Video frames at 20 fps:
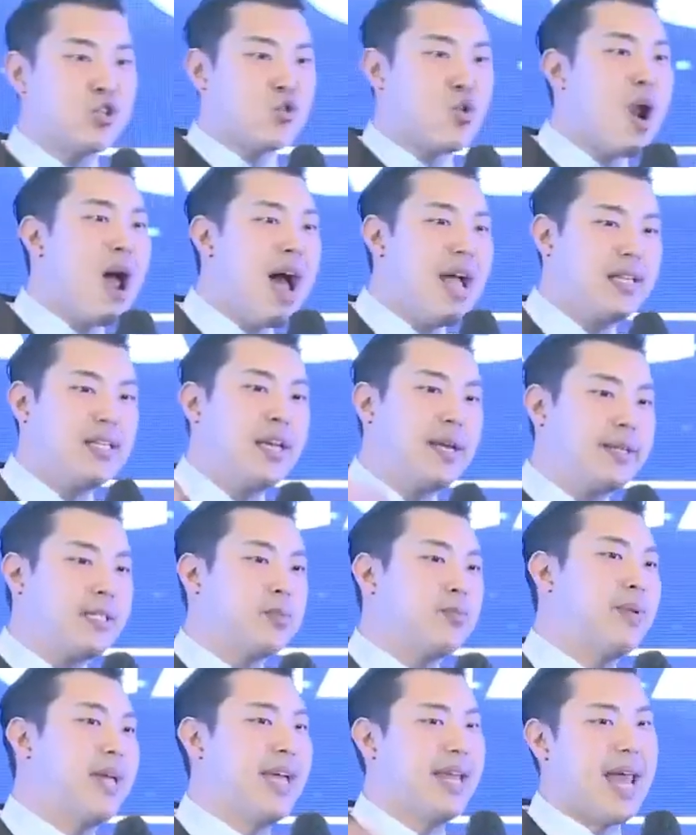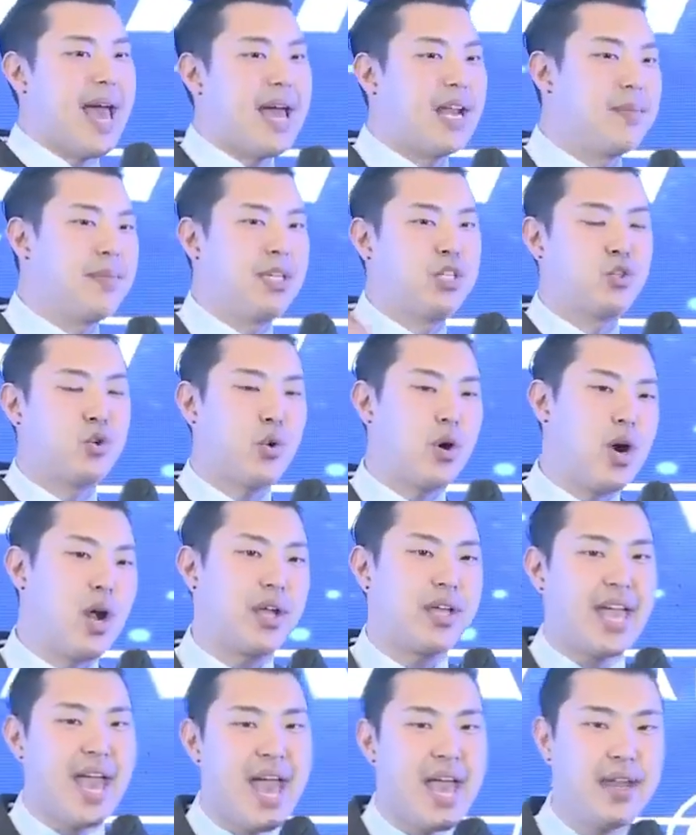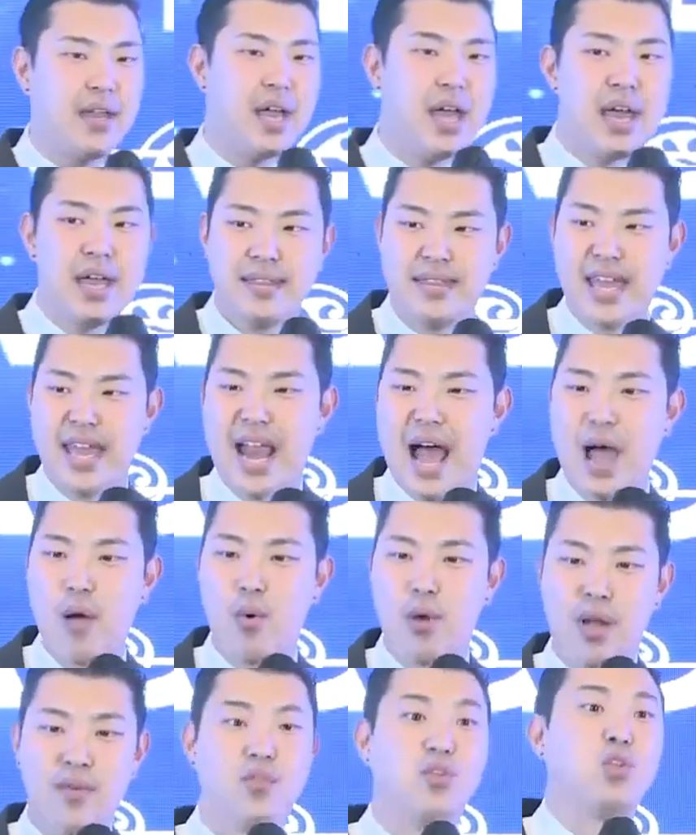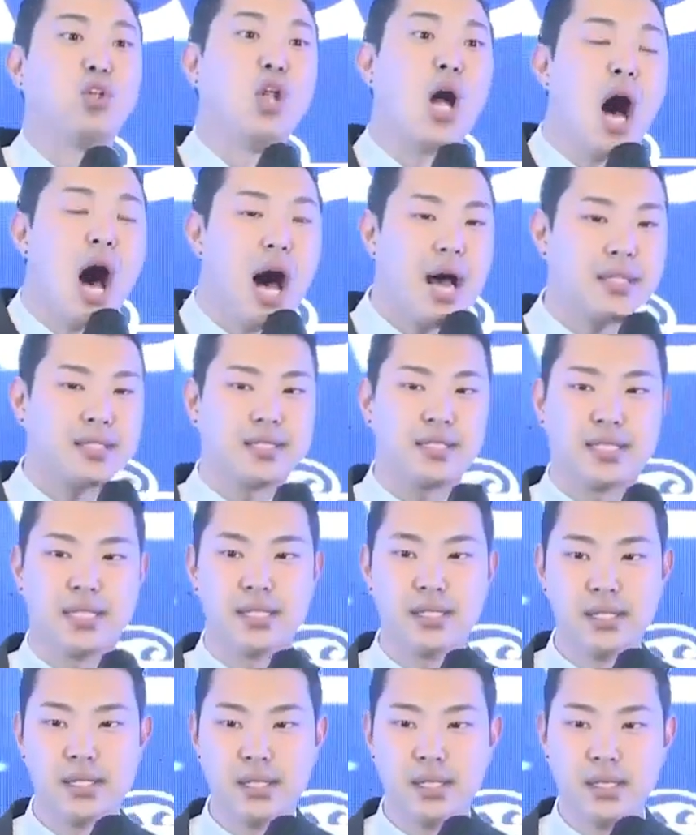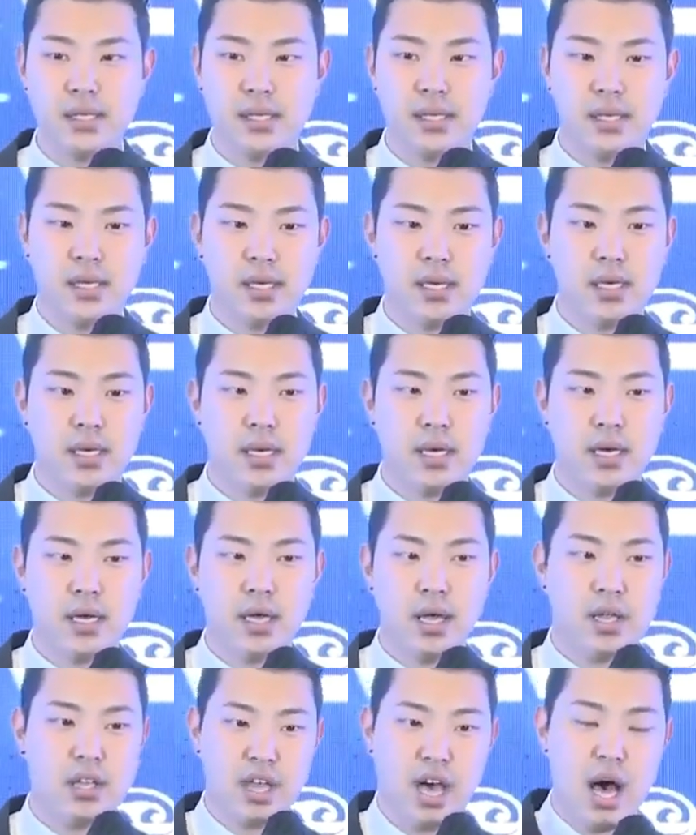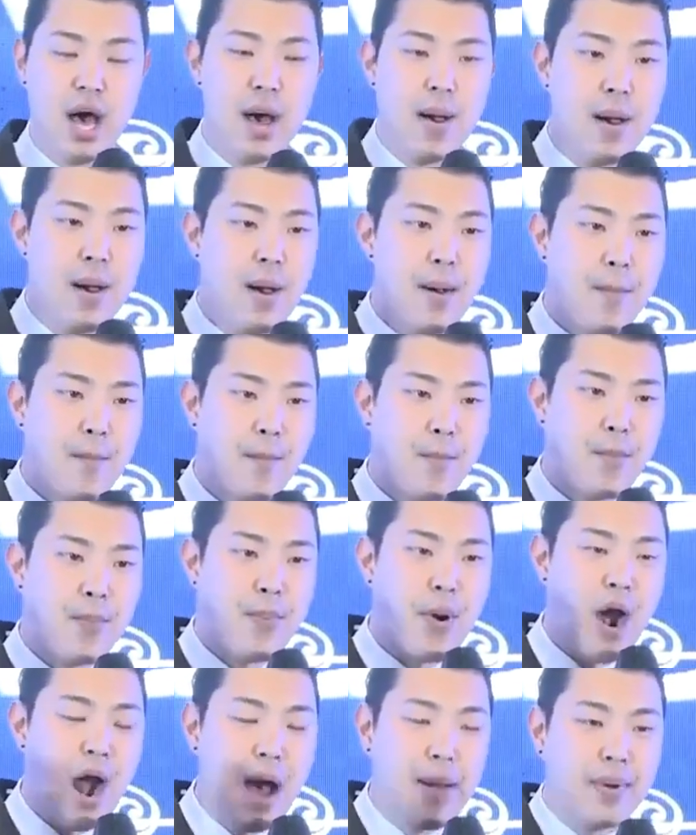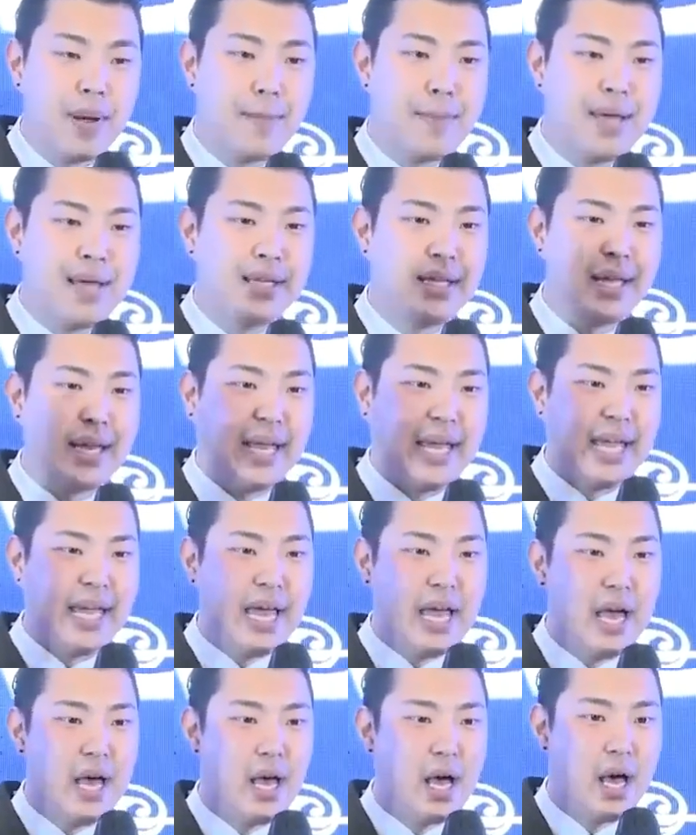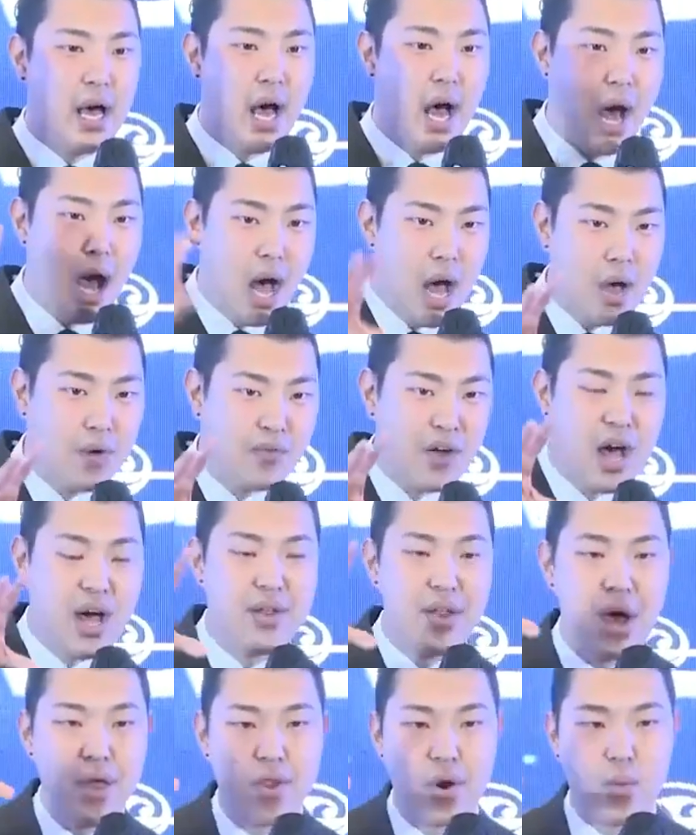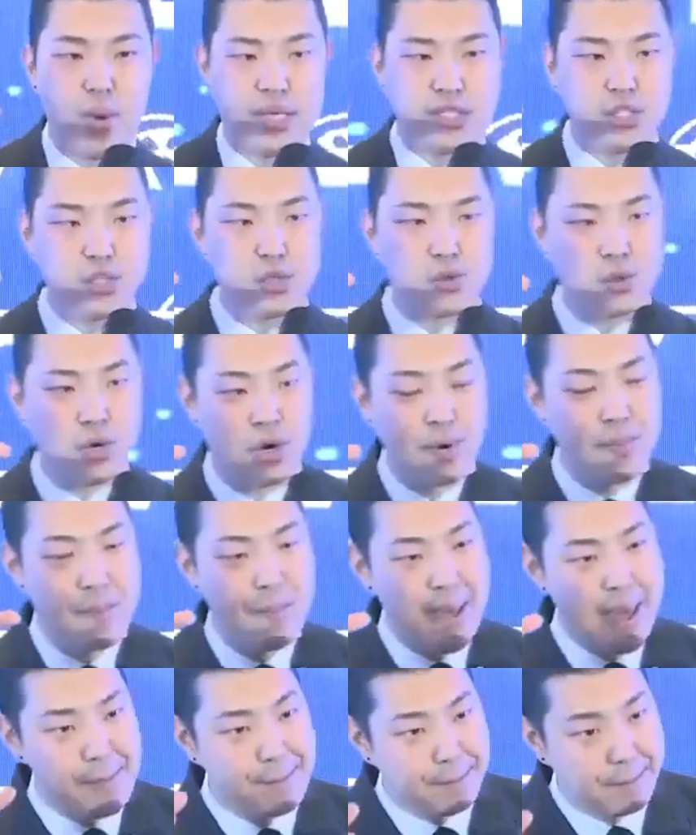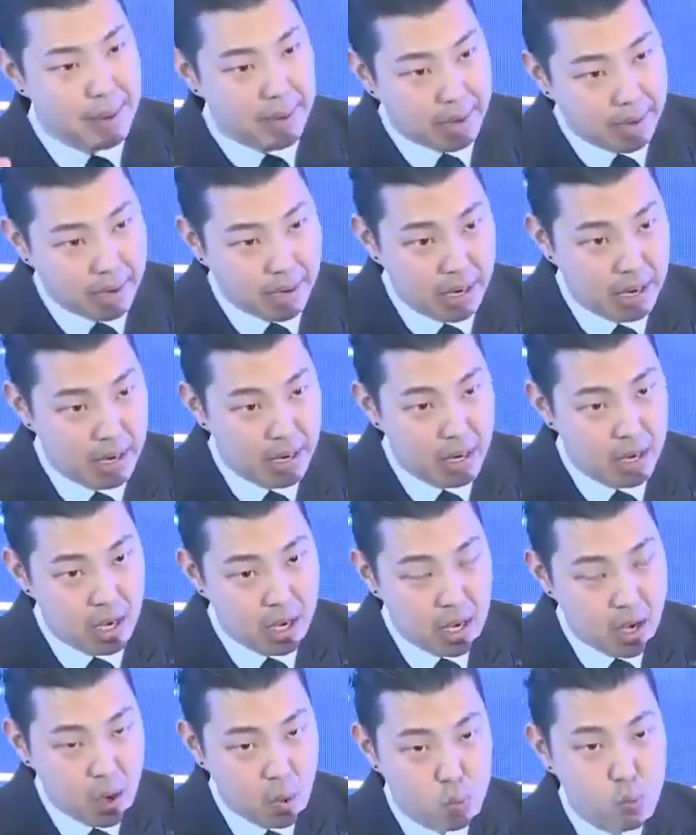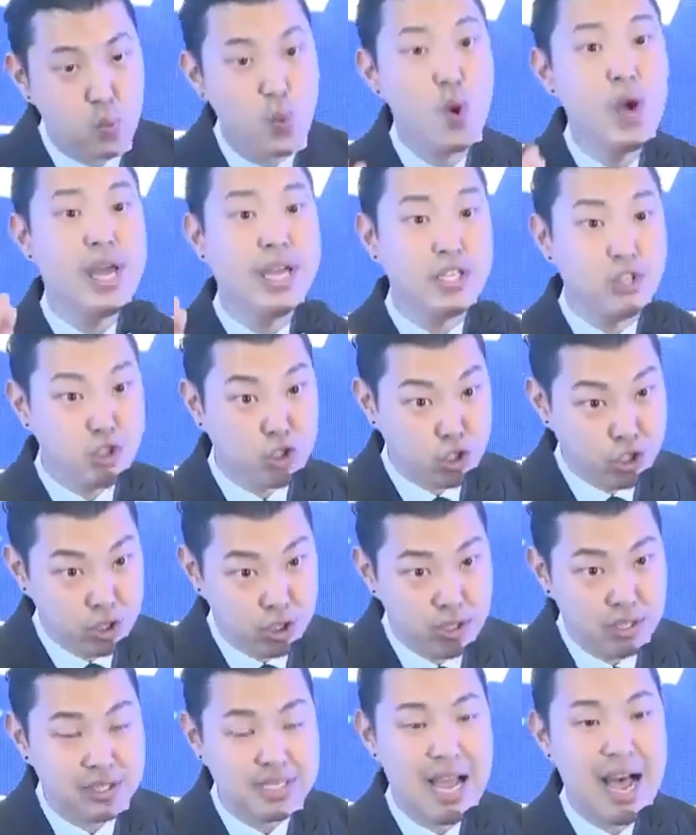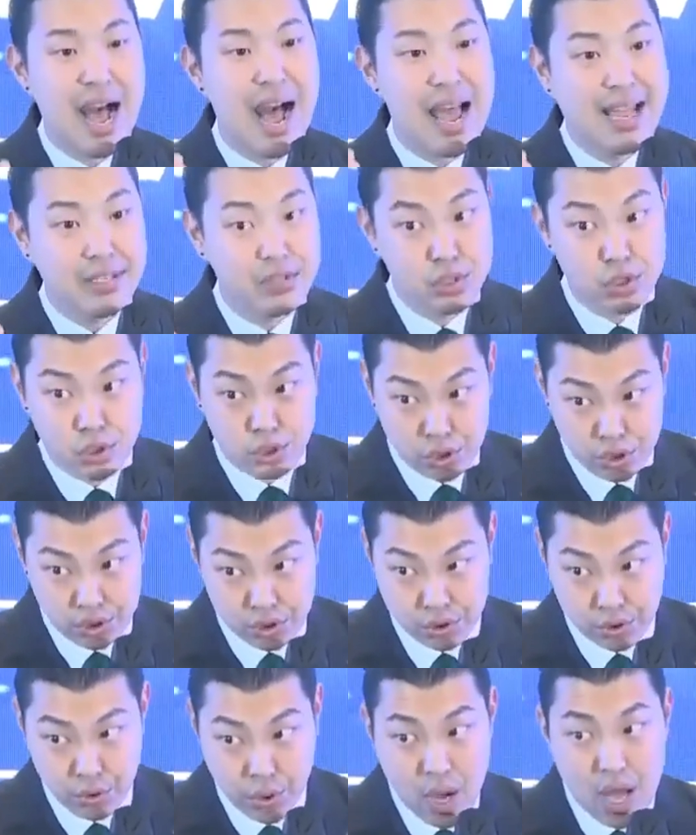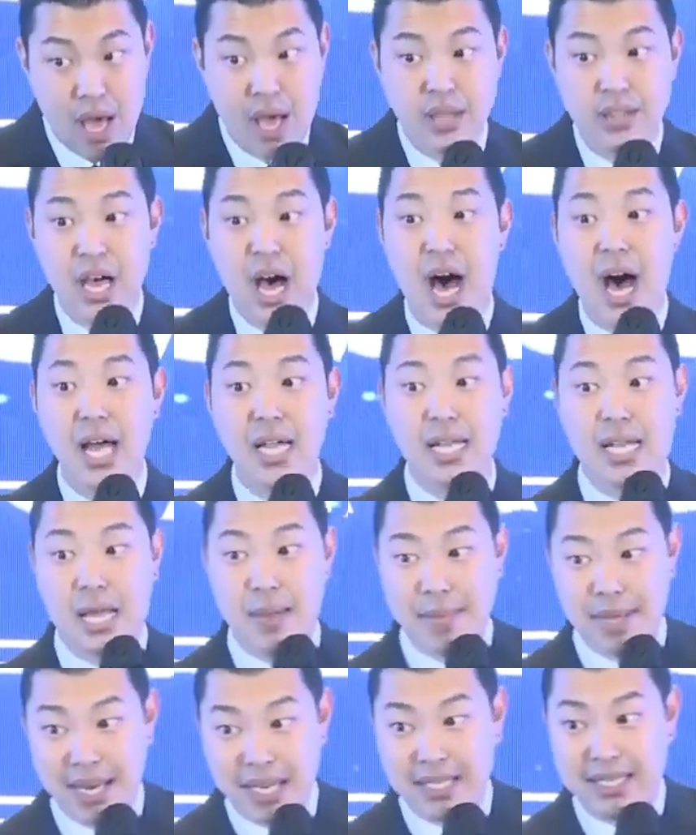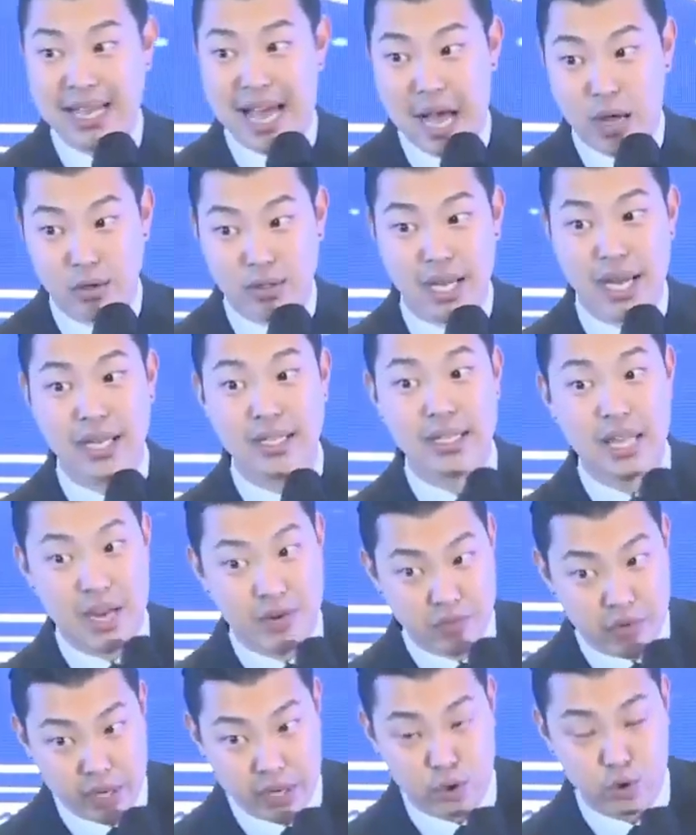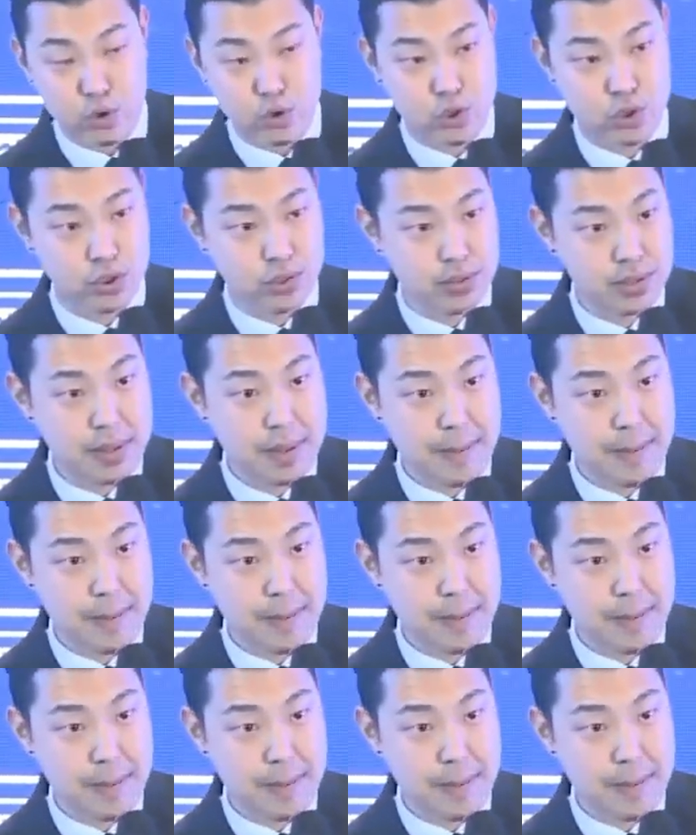try to explain Atomy to her again, then I would have lost the probability of another registered member, which ties to the unlimited downline leverage.